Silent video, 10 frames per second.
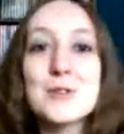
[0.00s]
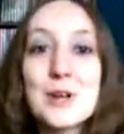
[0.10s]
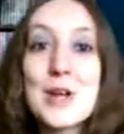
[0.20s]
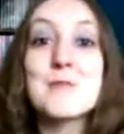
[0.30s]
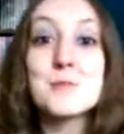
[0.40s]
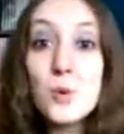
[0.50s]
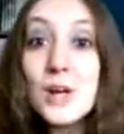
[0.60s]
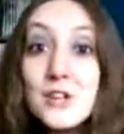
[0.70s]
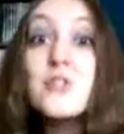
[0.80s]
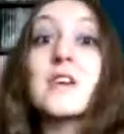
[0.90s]
it was
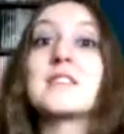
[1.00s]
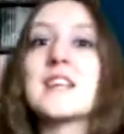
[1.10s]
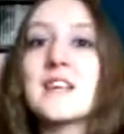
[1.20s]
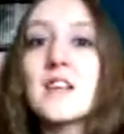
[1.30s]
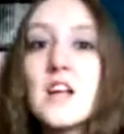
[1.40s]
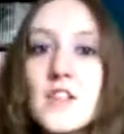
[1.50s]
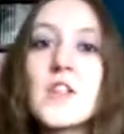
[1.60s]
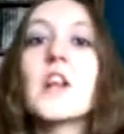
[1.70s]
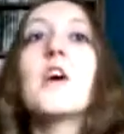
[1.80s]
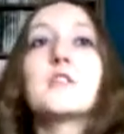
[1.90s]
more interesting
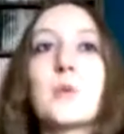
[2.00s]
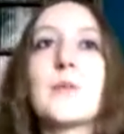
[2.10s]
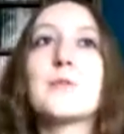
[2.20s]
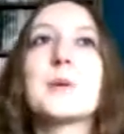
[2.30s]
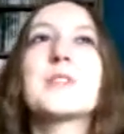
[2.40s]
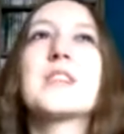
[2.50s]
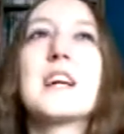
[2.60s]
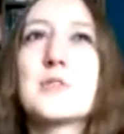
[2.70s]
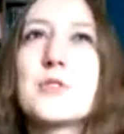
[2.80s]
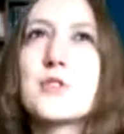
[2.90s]
than the last ones,
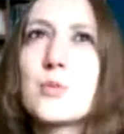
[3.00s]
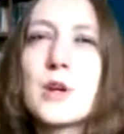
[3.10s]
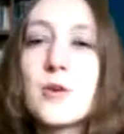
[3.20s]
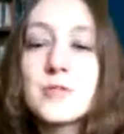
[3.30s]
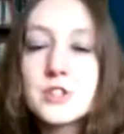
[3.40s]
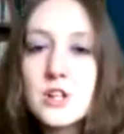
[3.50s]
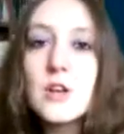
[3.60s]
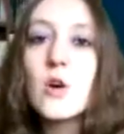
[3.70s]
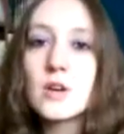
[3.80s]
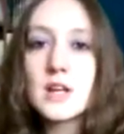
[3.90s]
because the last ones just went on for
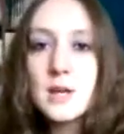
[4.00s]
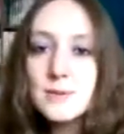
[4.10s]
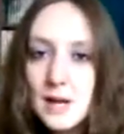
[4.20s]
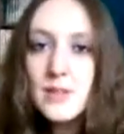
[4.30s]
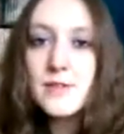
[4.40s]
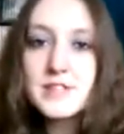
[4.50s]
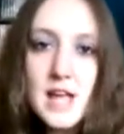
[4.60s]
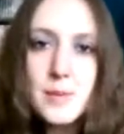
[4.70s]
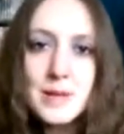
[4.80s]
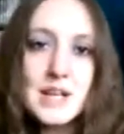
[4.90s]
so long, like he was out
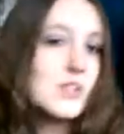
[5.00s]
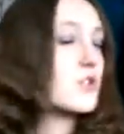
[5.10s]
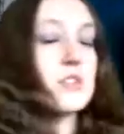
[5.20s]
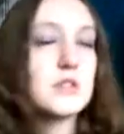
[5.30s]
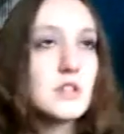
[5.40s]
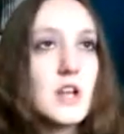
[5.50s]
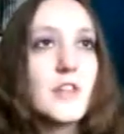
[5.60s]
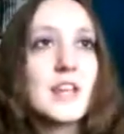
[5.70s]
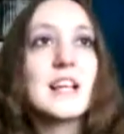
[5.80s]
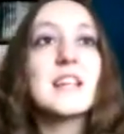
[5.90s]
there for 10 minutes just
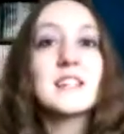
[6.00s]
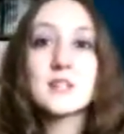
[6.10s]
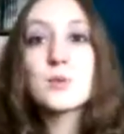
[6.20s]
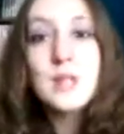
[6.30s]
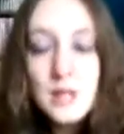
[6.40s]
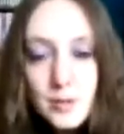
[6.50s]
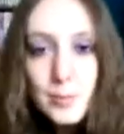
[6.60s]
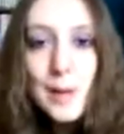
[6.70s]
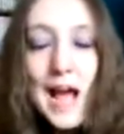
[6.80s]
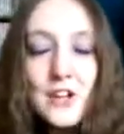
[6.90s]
doing nothing. At least this was
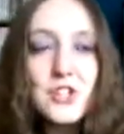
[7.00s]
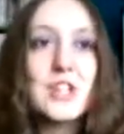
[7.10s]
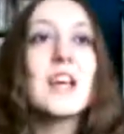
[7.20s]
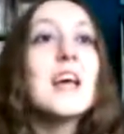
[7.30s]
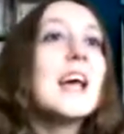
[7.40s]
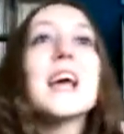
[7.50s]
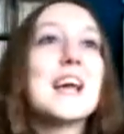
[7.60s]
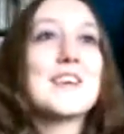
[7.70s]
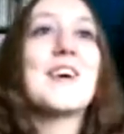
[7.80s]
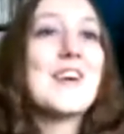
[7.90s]
in a match, and
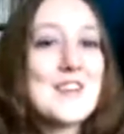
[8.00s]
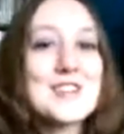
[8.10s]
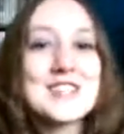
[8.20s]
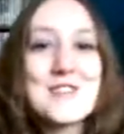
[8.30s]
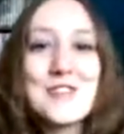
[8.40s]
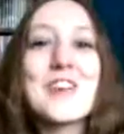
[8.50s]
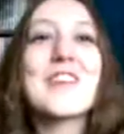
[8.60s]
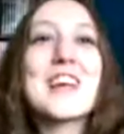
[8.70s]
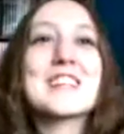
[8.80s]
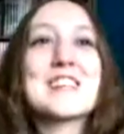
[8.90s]
oh, it was just
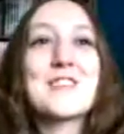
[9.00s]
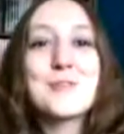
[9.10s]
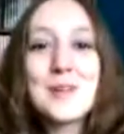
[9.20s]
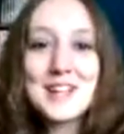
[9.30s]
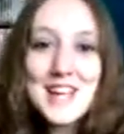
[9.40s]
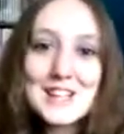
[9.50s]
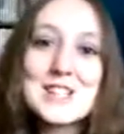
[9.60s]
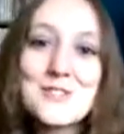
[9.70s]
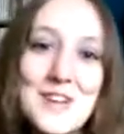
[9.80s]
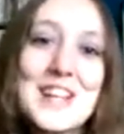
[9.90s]
infuriating because we were like,
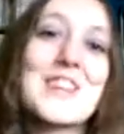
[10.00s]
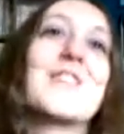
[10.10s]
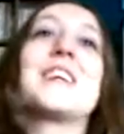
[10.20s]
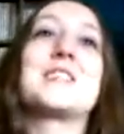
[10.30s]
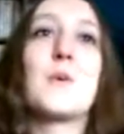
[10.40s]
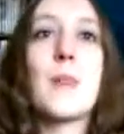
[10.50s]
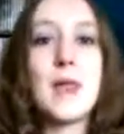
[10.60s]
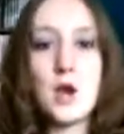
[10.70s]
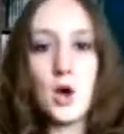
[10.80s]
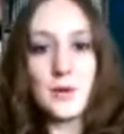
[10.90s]
yes, he's finally going to
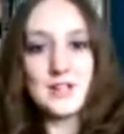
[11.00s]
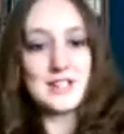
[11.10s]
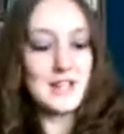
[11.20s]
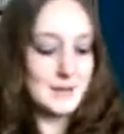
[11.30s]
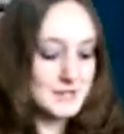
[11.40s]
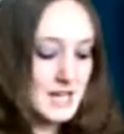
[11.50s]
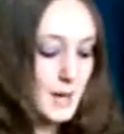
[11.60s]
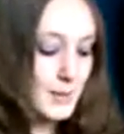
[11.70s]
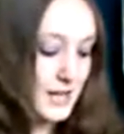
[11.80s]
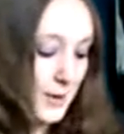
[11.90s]
wrestle, and then no, he just leaves.
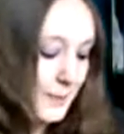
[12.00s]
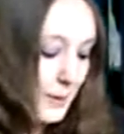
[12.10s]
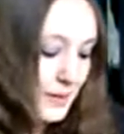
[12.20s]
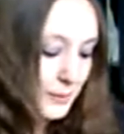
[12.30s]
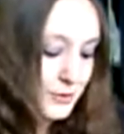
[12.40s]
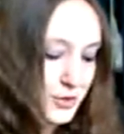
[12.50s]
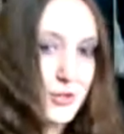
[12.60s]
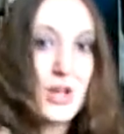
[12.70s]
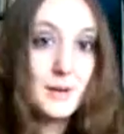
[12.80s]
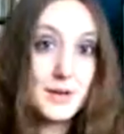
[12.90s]
But you know, that
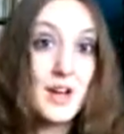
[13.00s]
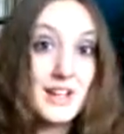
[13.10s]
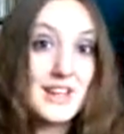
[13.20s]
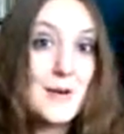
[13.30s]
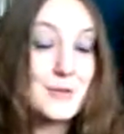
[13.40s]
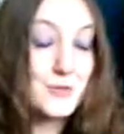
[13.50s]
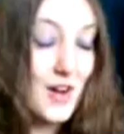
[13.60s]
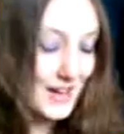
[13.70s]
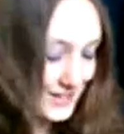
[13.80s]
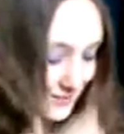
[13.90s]
was good. That
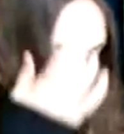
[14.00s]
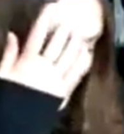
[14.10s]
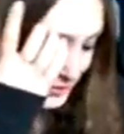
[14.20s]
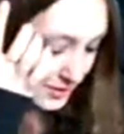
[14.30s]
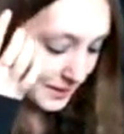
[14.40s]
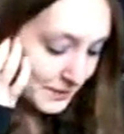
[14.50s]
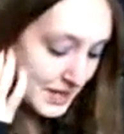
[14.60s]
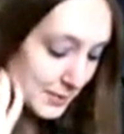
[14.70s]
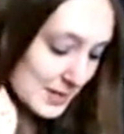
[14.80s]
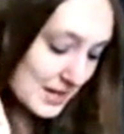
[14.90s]
was fine for him to do
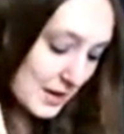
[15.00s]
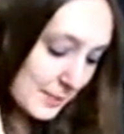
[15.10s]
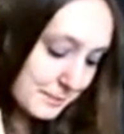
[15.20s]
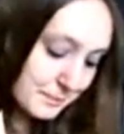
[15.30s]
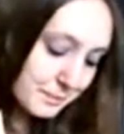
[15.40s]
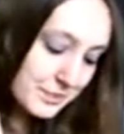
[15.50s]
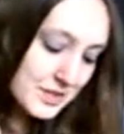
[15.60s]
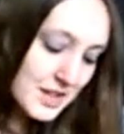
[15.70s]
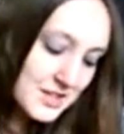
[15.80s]
that. But then